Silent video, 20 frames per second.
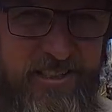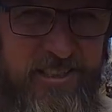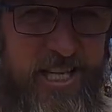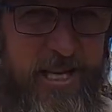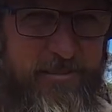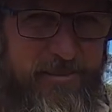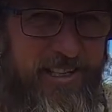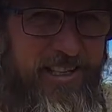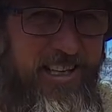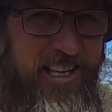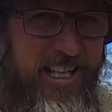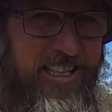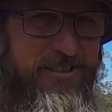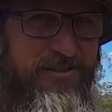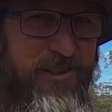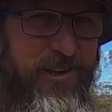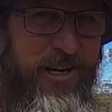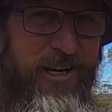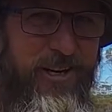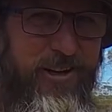seem to last
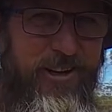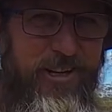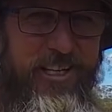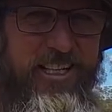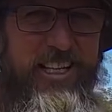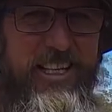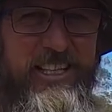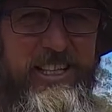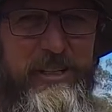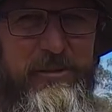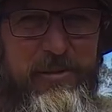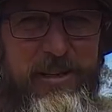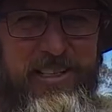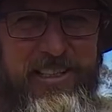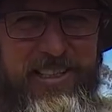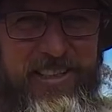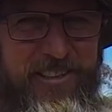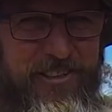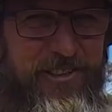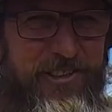very long in the
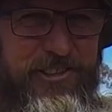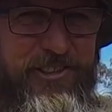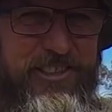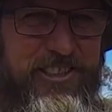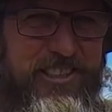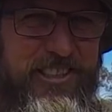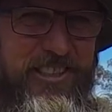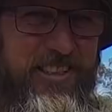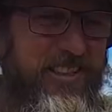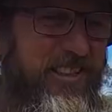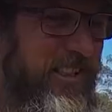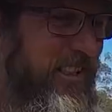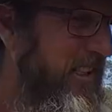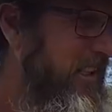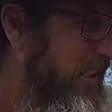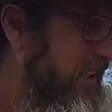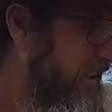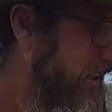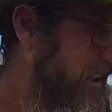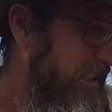wind at all, so
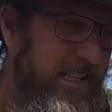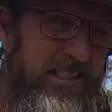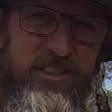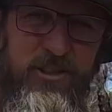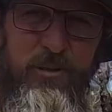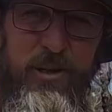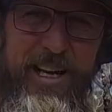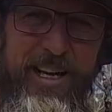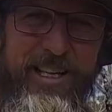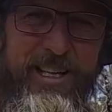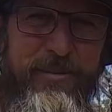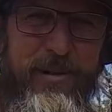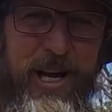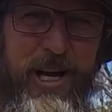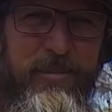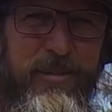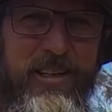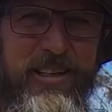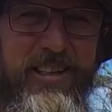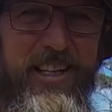that's away at the moment.